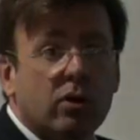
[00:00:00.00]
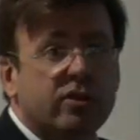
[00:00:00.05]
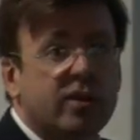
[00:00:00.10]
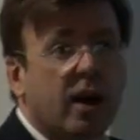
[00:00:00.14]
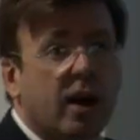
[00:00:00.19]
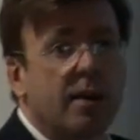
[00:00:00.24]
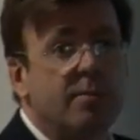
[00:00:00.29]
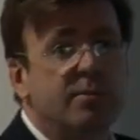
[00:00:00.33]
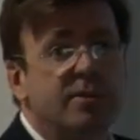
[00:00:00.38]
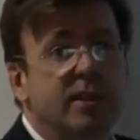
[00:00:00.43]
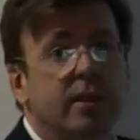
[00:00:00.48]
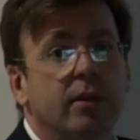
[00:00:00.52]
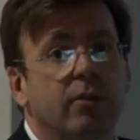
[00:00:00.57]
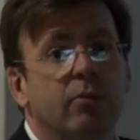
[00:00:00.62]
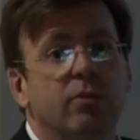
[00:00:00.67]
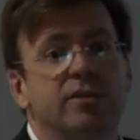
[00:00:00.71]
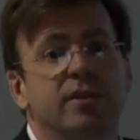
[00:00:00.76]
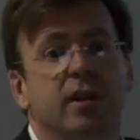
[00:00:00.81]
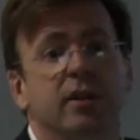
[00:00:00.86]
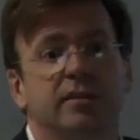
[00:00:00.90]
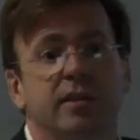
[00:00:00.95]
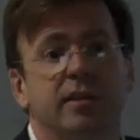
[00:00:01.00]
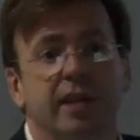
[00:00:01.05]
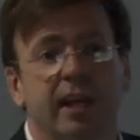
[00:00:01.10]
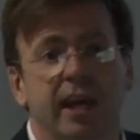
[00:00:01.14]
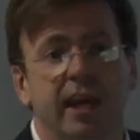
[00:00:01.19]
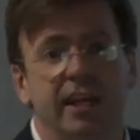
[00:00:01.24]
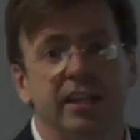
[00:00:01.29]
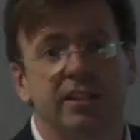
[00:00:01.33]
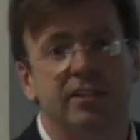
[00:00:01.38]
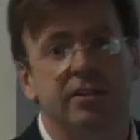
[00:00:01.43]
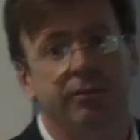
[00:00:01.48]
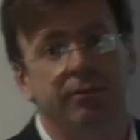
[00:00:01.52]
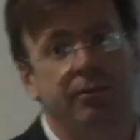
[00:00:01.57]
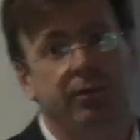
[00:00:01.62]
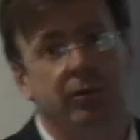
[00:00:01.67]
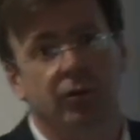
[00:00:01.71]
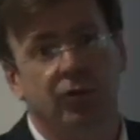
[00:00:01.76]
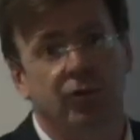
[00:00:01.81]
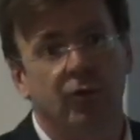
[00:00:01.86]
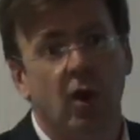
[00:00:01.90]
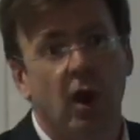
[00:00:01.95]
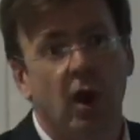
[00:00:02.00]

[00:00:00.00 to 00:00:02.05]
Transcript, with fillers: times, at the resulting intervals